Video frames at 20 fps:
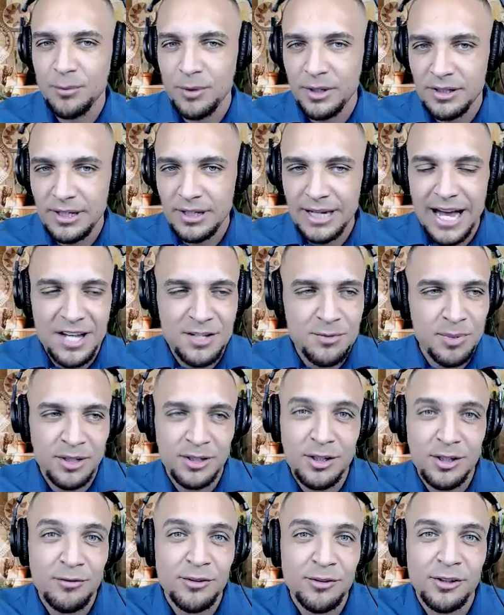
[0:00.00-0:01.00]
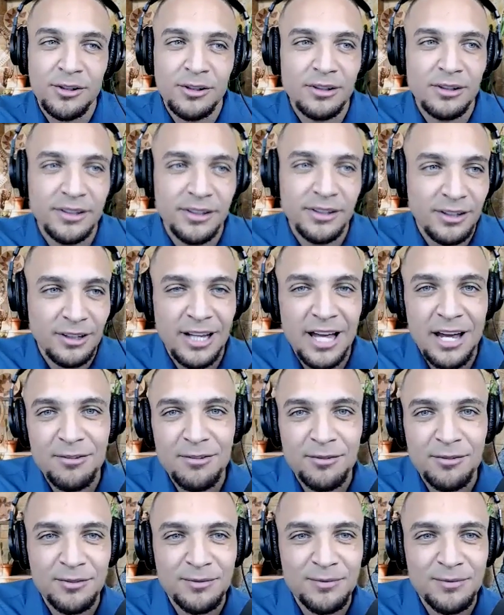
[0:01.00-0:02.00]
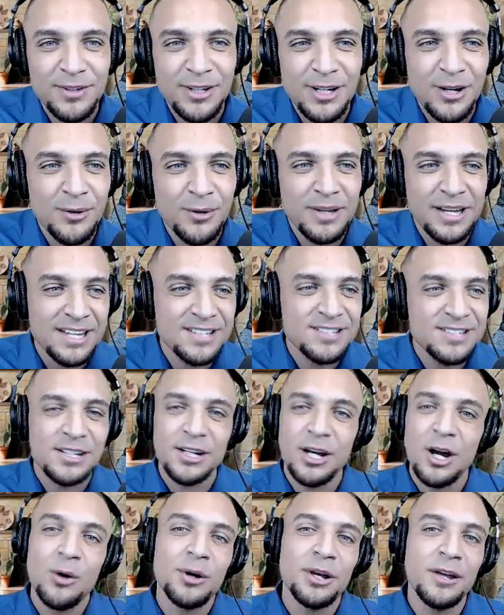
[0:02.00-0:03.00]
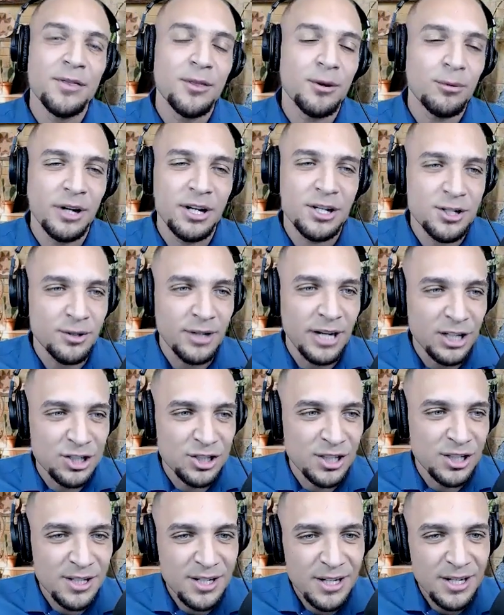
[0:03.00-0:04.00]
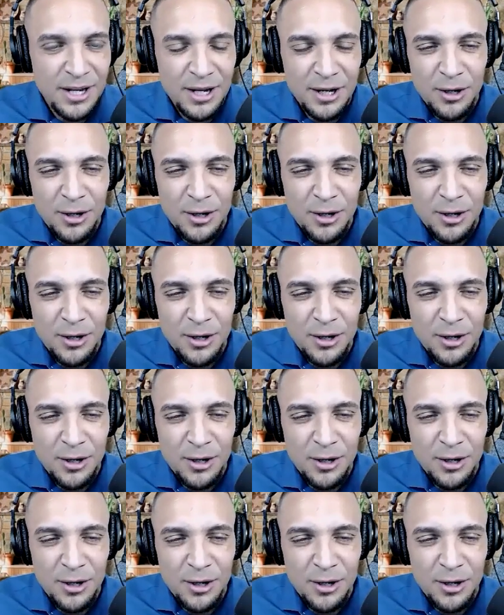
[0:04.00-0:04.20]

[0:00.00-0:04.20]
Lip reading: when an aspect of your life, isn't going in the right direction,